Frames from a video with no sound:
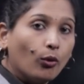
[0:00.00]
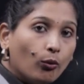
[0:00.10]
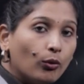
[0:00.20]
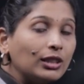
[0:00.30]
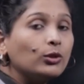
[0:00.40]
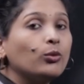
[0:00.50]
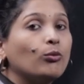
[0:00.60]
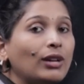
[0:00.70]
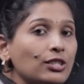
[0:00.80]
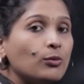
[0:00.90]
with
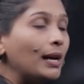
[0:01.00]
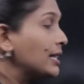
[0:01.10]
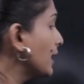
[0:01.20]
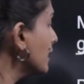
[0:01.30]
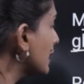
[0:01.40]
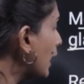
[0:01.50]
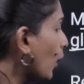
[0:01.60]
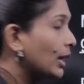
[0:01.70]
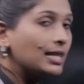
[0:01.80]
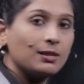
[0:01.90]
which metals the
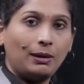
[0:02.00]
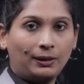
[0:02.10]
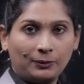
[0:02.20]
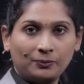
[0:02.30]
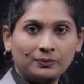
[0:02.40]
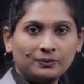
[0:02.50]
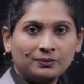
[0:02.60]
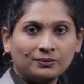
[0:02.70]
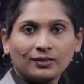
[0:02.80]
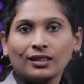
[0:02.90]
alloy is made.
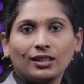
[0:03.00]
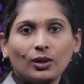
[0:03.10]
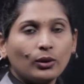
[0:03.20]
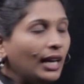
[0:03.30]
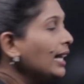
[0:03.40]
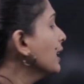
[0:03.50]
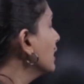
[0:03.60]
Okay,